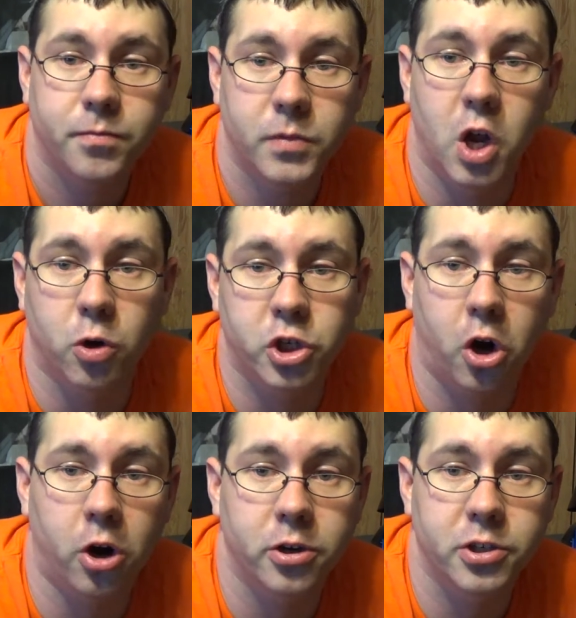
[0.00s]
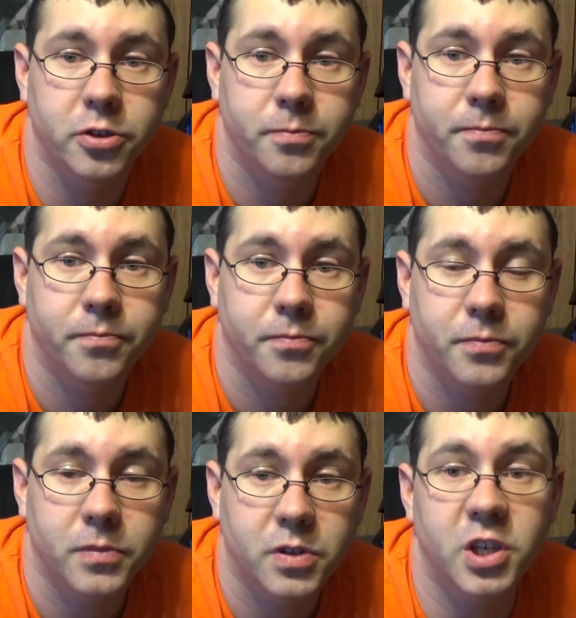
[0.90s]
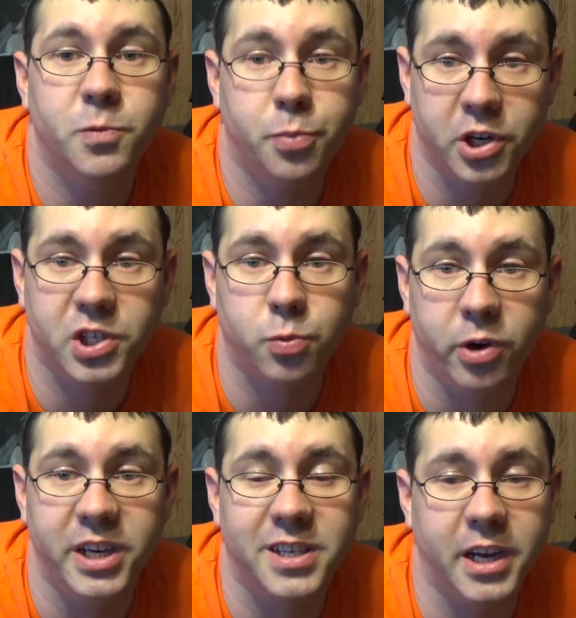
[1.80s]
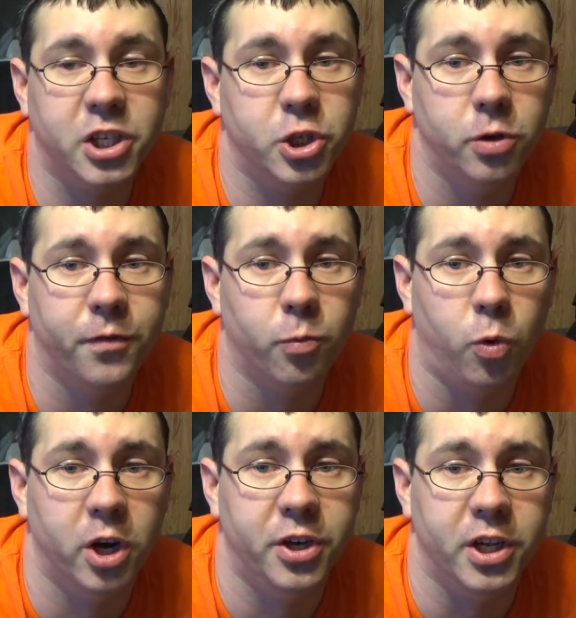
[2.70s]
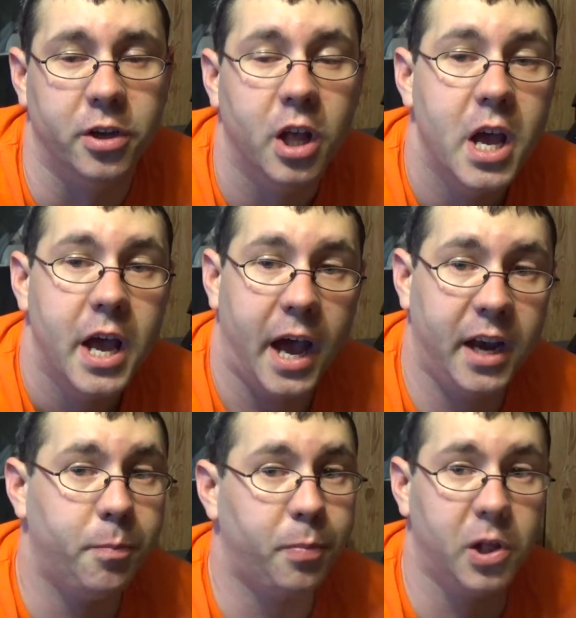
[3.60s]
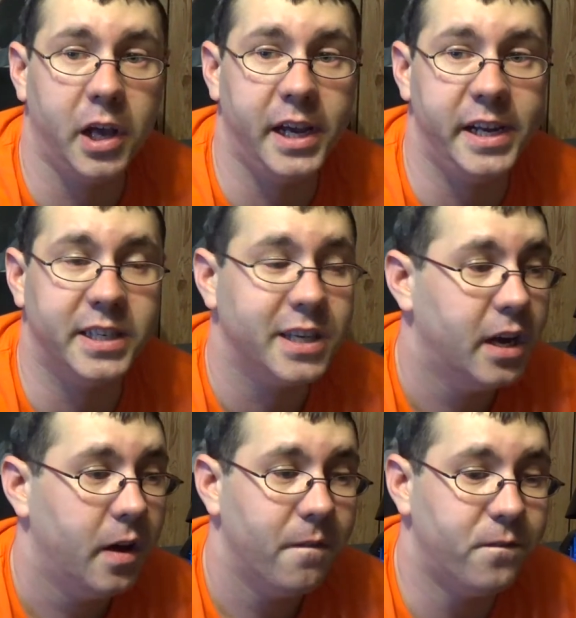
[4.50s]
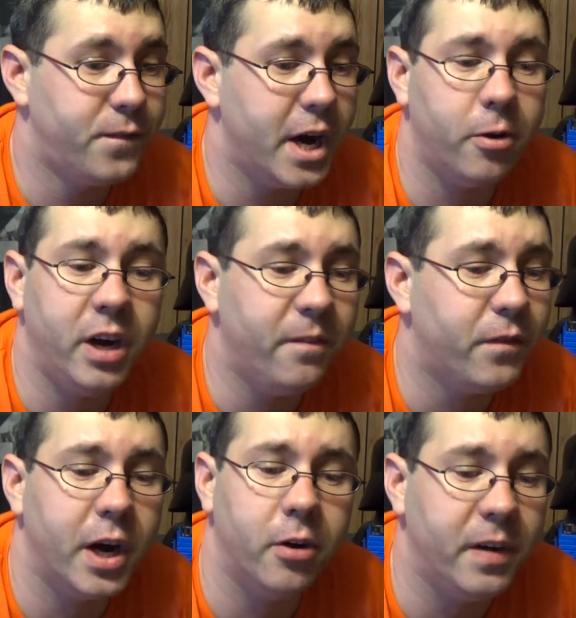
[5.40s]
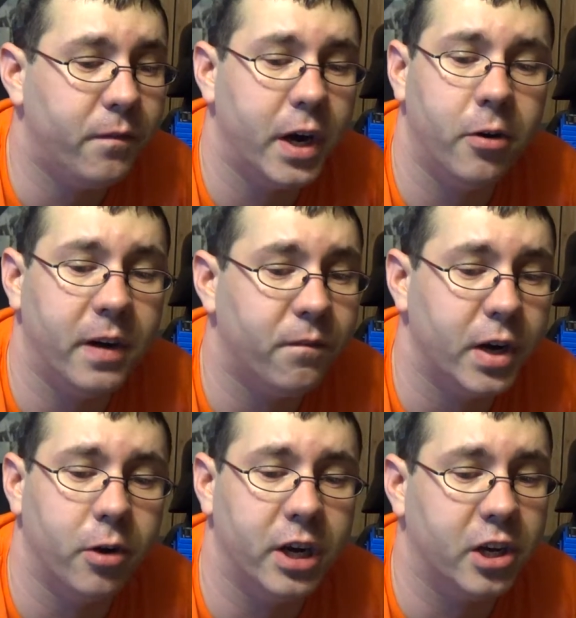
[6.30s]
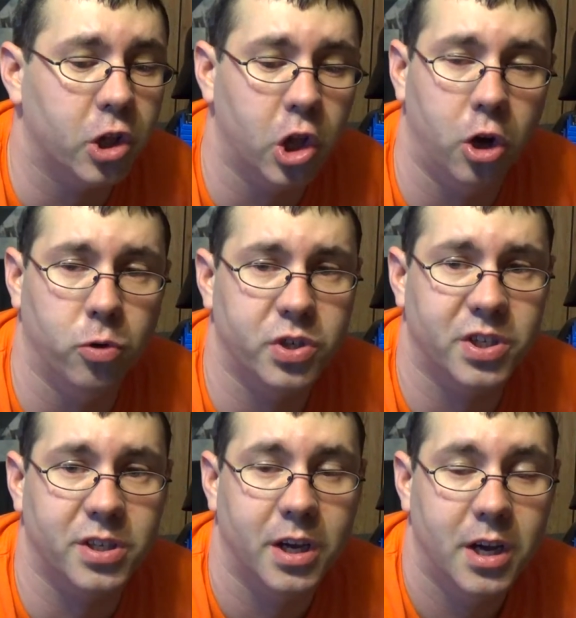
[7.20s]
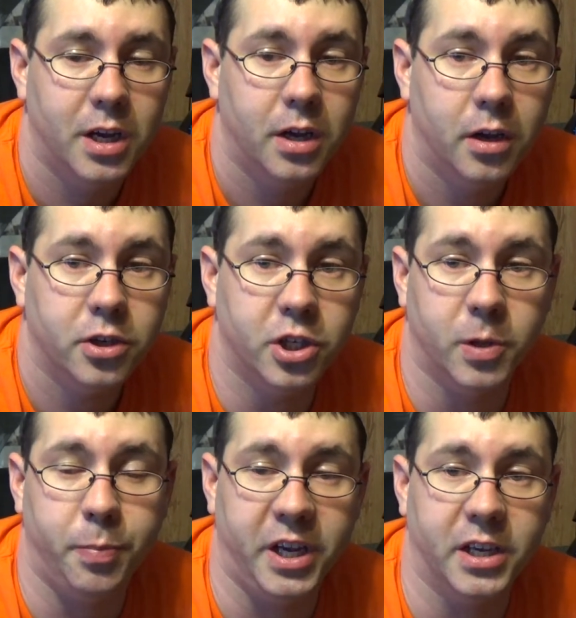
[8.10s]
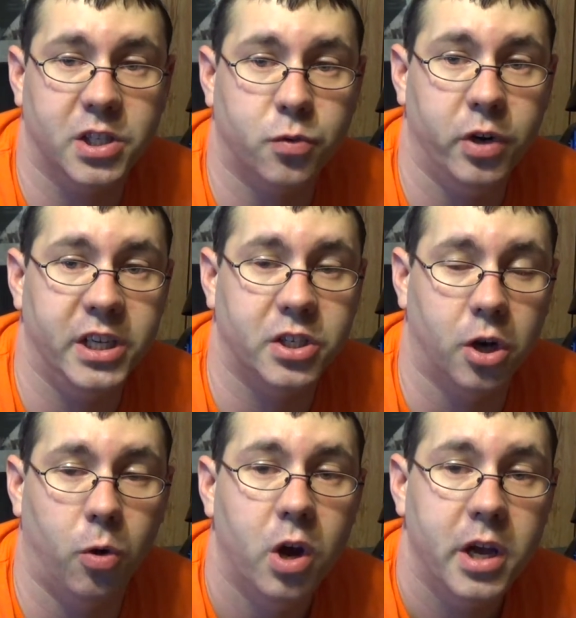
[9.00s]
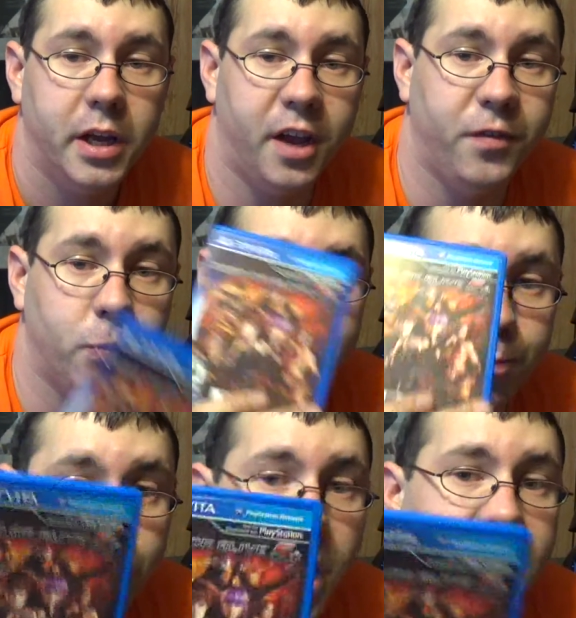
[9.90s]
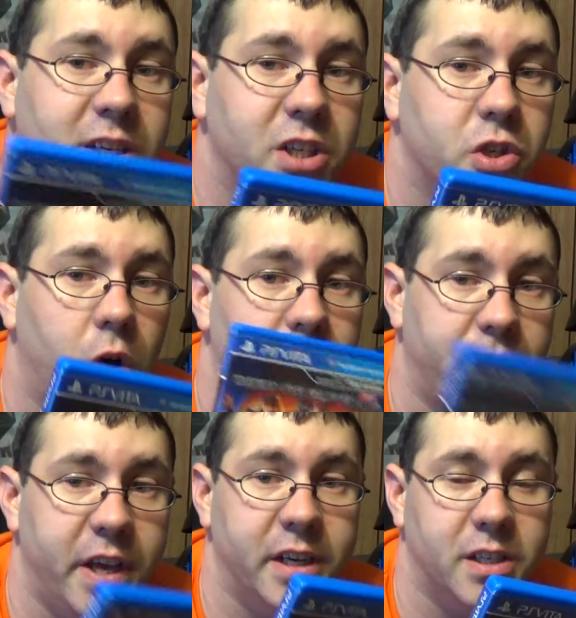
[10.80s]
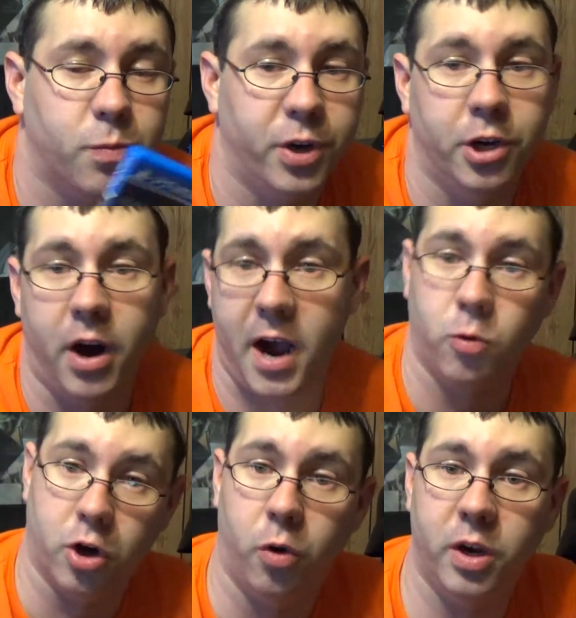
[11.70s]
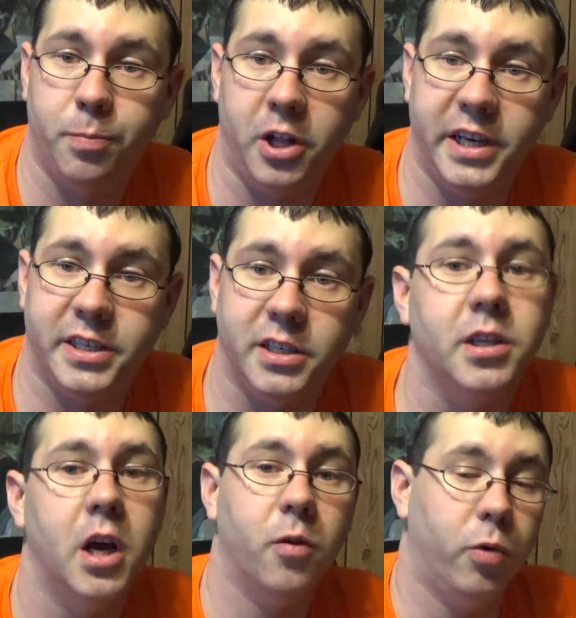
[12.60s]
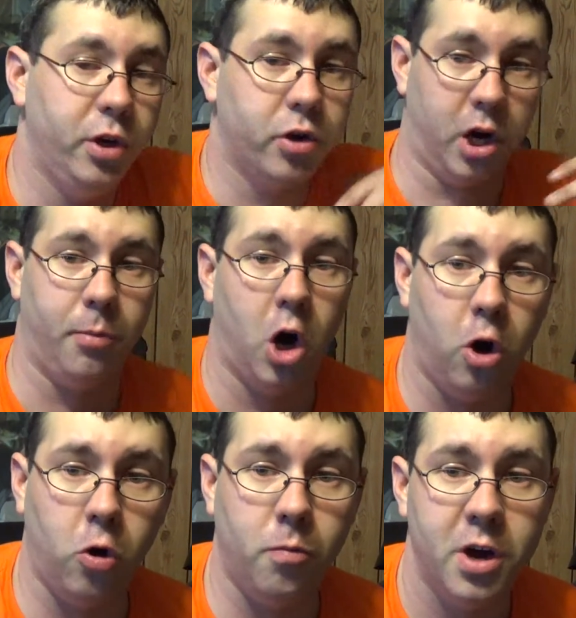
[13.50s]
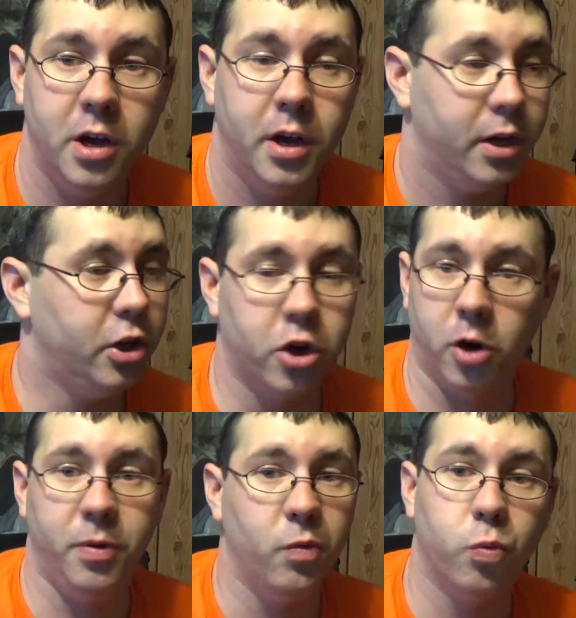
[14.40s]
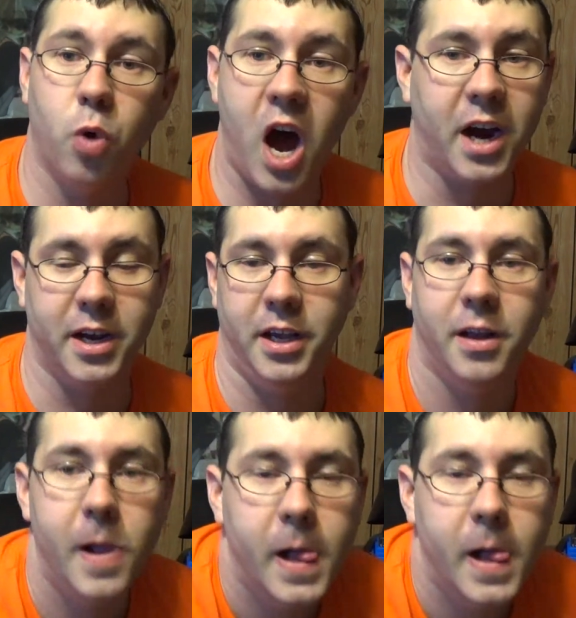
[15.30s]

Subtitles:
no charge. So it's pretty sweet. It's like a 2-for-1 deal. And it plays very, very, very, very close to the PS3. So if you practice on this when you're out going places, when you come home, you're going to be rocking it.